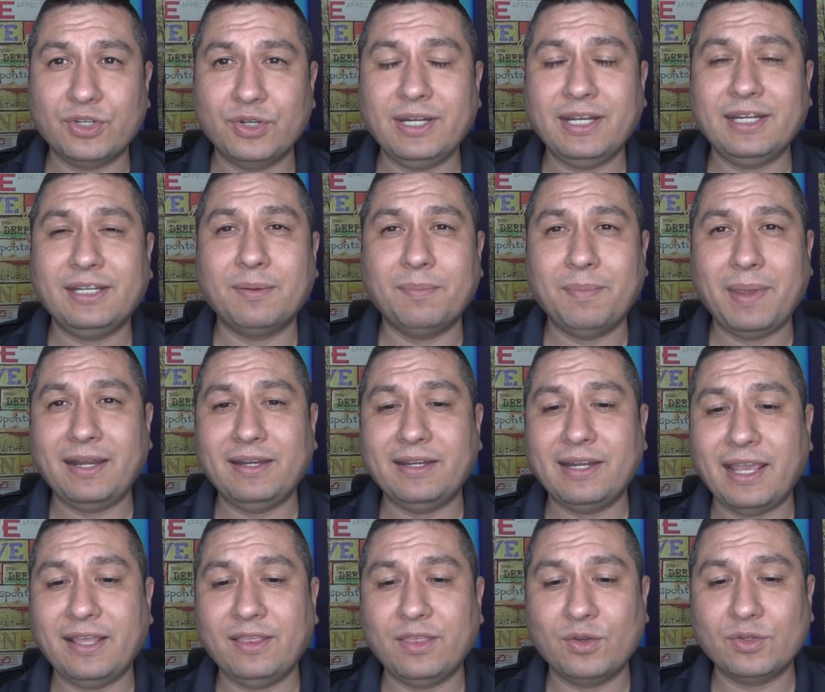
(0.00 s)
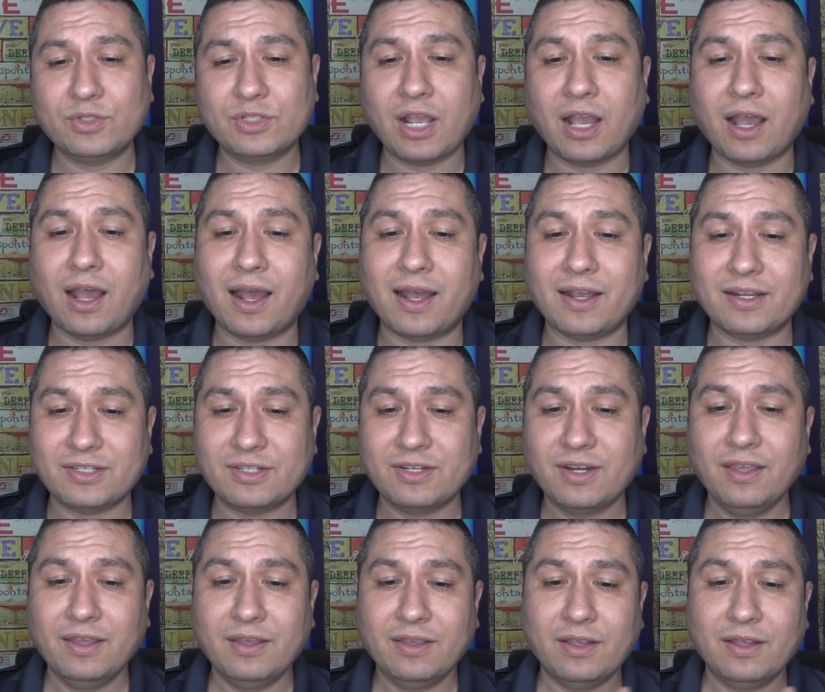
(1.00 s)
You need to maintain those costs.